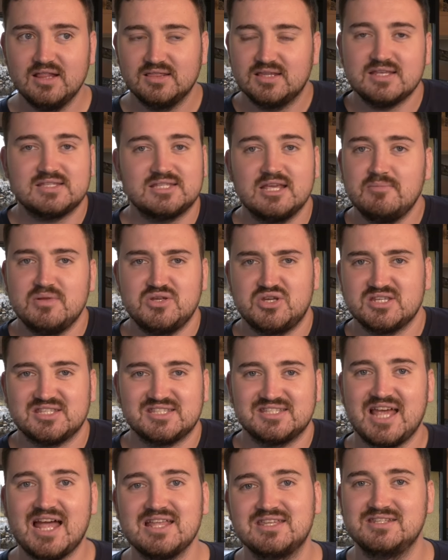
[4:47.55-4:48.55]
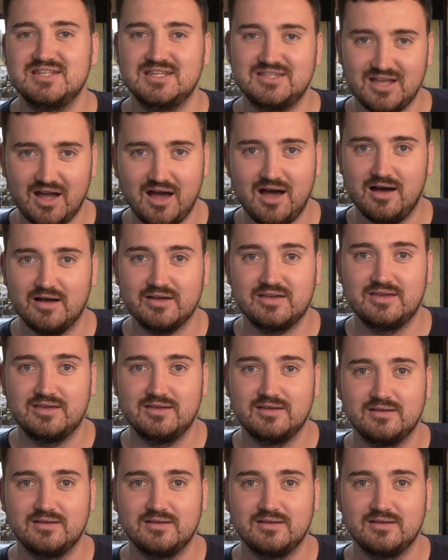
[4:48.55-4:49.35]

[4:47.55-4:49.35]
They're simply just sat in the dark.